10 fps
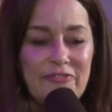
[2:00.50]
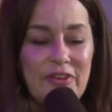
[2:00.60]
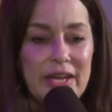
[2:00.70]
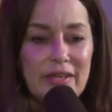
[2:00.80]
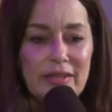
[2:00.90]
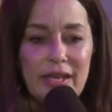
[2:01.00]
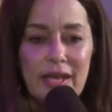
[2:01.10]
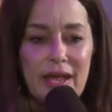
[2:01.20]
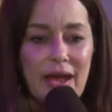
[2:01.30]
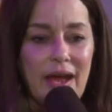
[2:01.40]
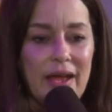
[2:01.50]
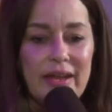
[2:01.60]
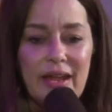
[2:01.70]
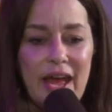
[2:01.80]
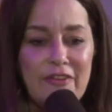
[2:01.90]
finally,
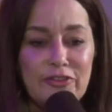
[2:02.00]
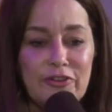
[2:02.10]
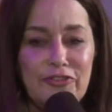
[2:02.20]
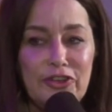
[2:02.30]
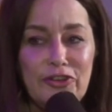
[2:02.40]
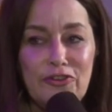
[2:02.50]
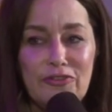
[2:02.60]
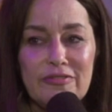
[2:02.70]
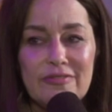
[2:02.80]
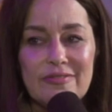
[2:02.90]
I, after a few